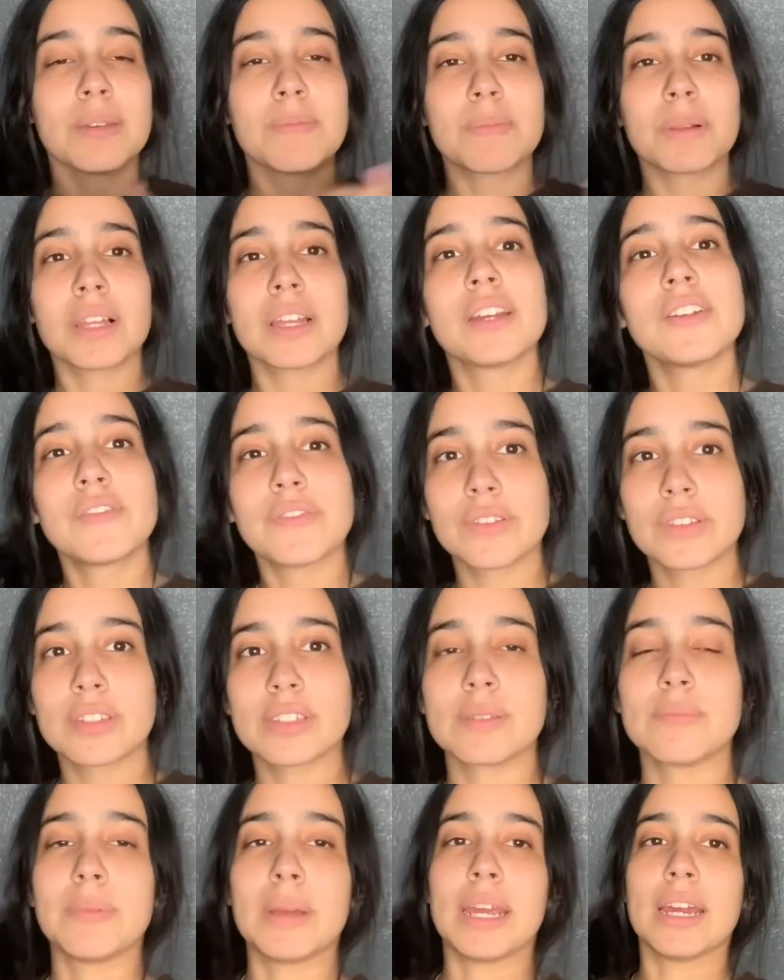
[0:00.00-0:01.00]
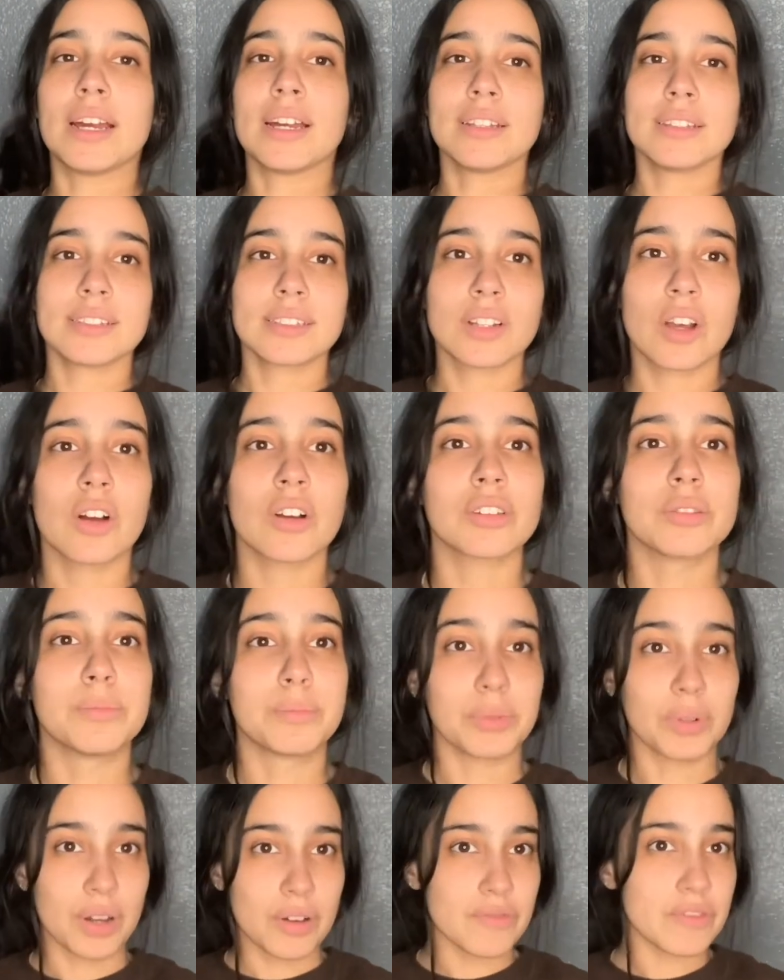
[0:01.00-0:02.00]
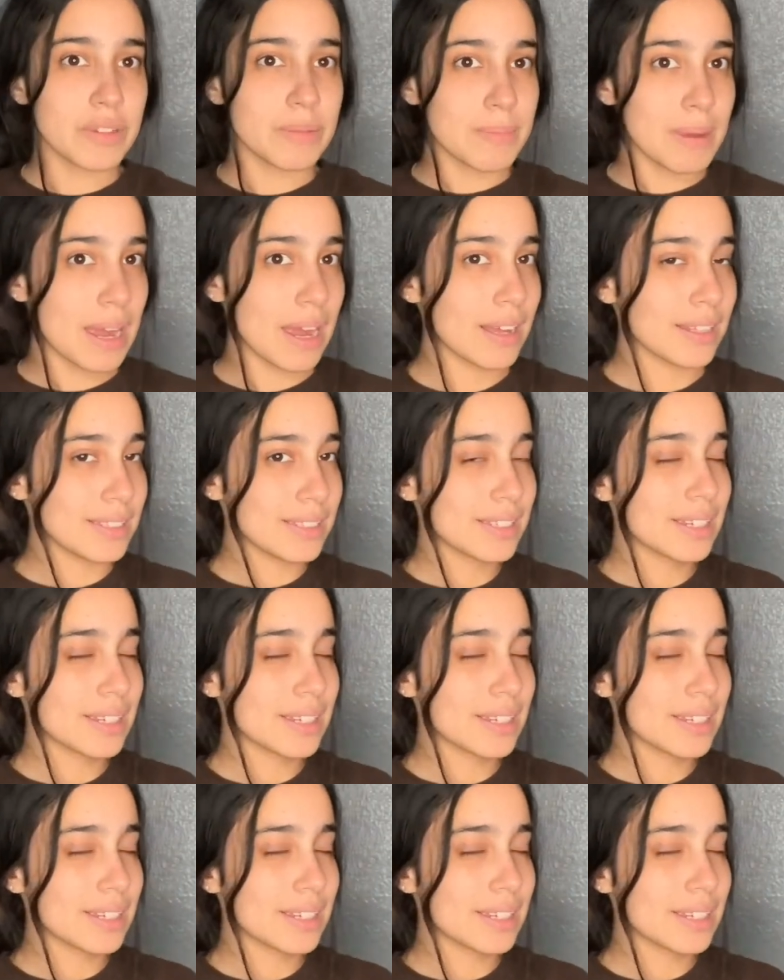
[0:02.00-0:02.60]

played for this band called Bravi Band.